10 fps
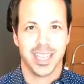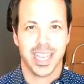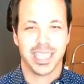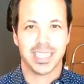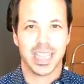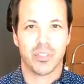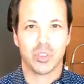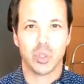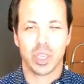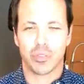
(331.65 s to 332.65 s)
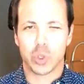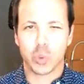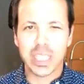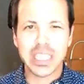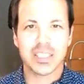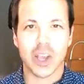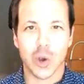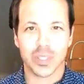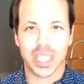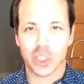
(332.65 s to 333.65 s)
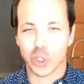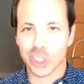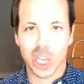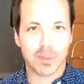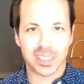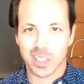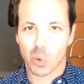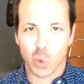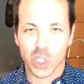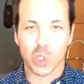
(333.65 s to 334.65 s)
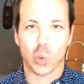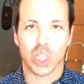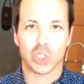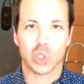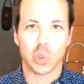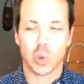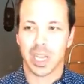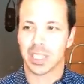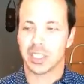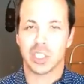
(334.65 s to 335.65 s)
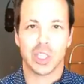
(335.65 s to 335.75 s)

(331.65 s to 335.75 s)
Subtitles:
And if you really know that your job is not what you want to do, well,